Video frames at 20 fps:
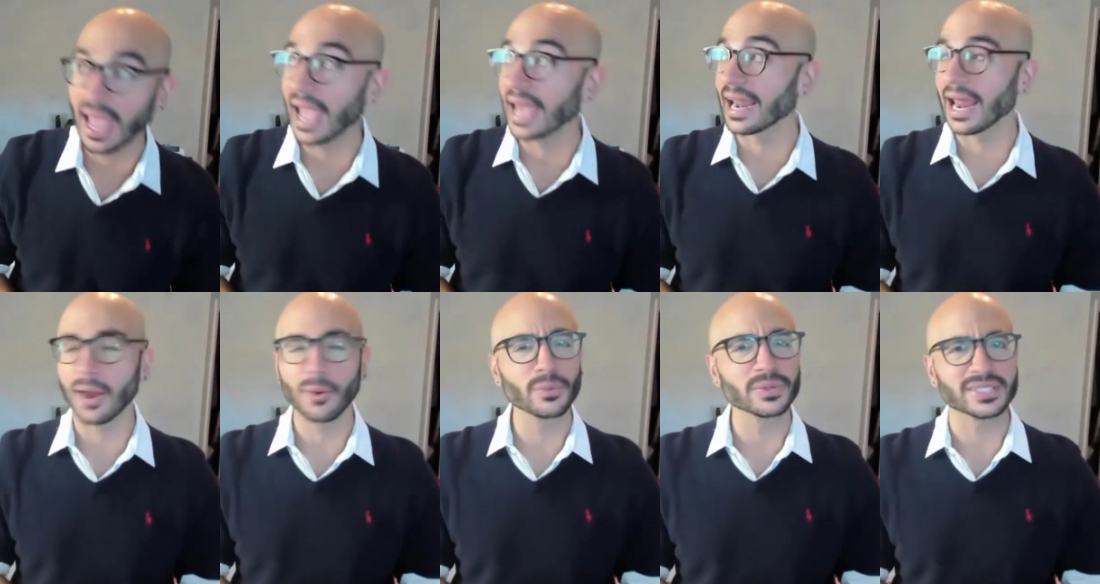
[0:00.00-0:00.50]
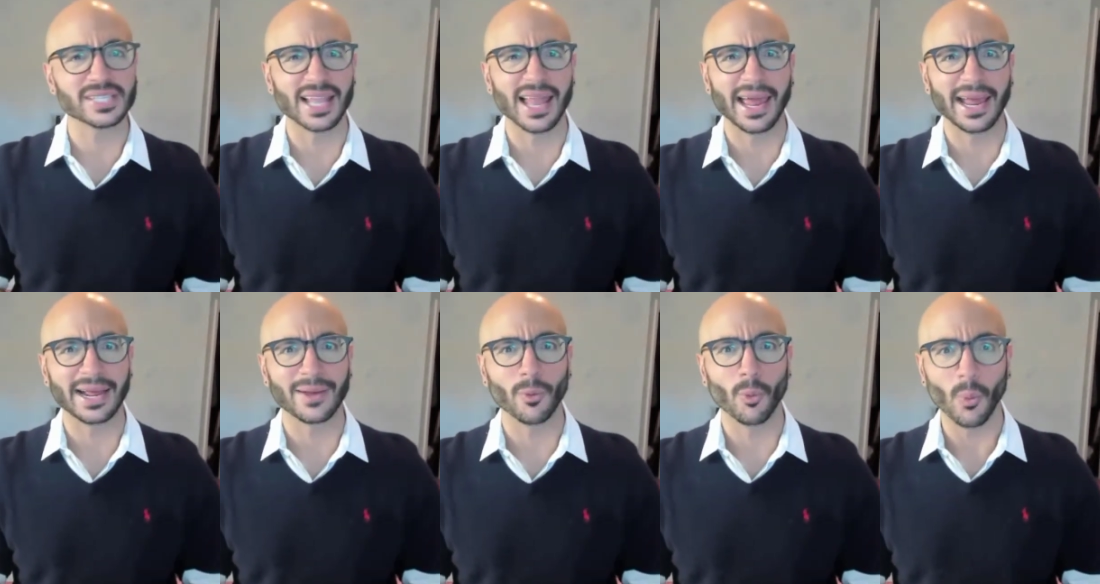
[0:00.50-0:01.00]
And I was
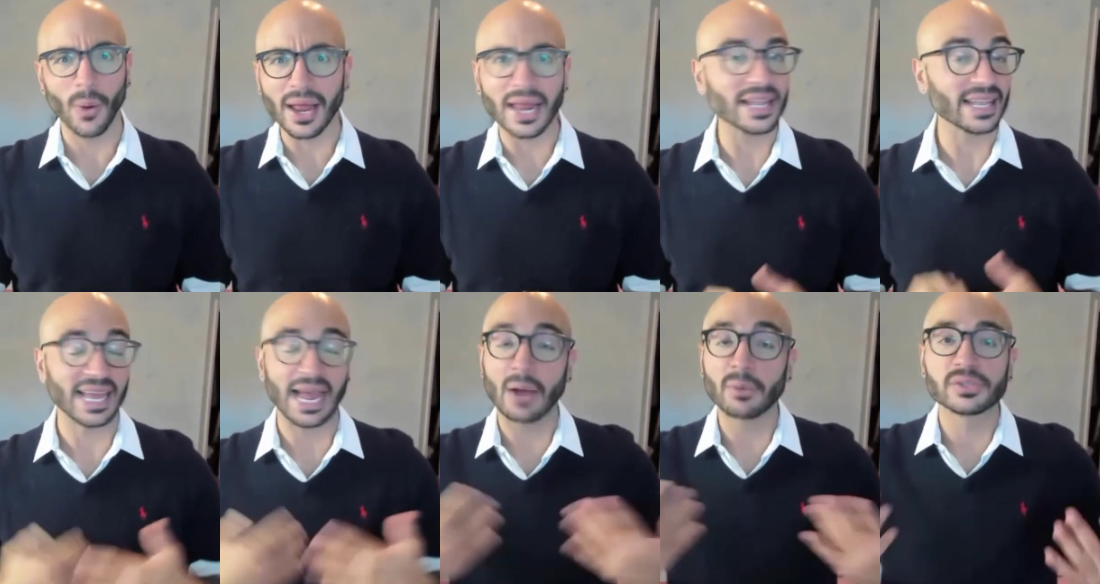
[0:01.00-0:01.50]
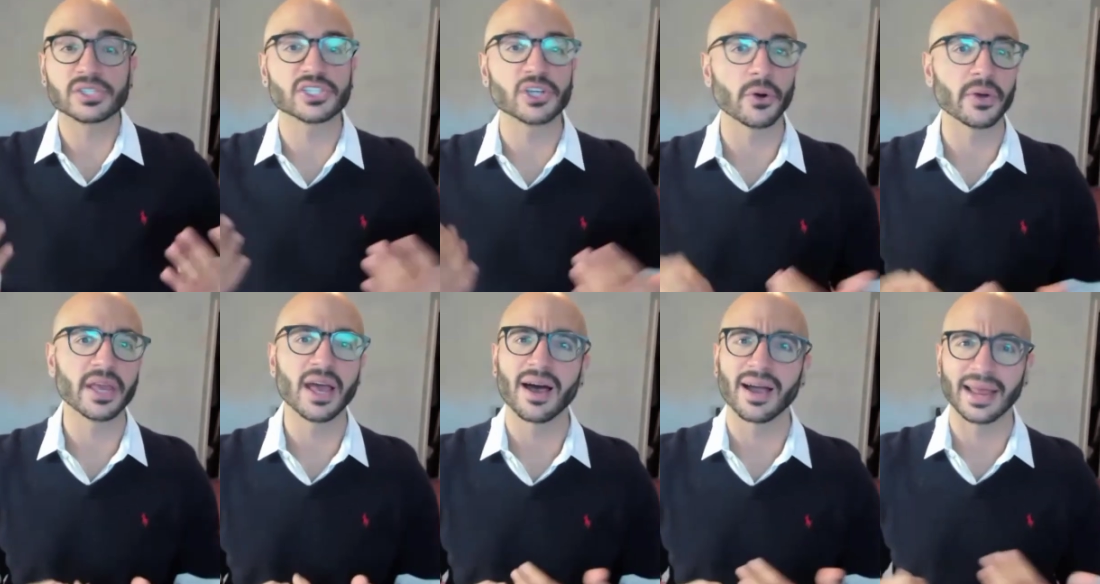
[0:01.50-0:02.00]
like, what? Like, I was
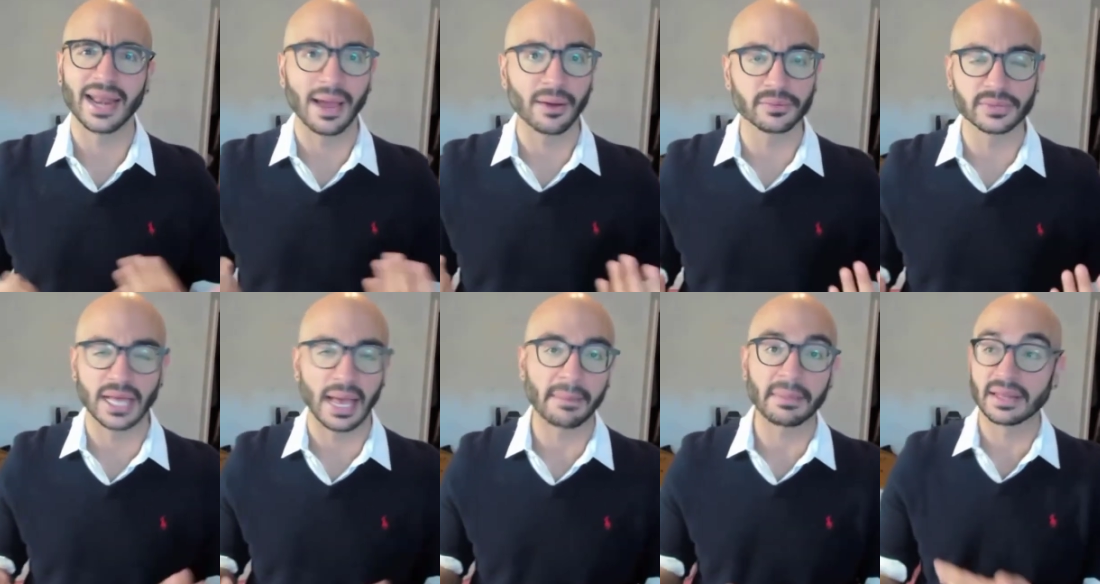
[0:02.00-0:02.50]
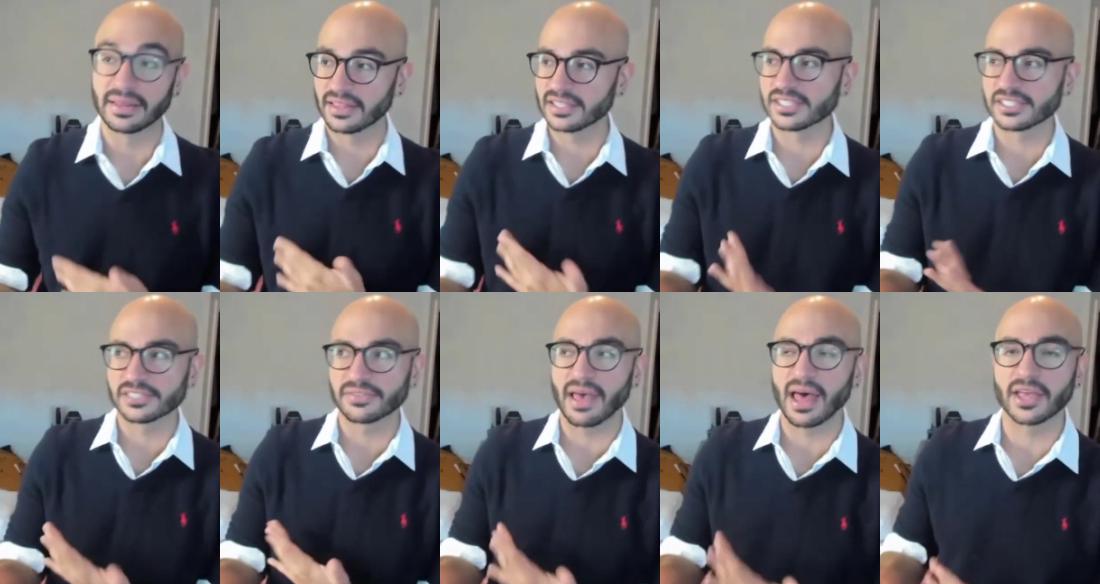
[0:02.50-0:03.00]
so young, and I, I mean, this is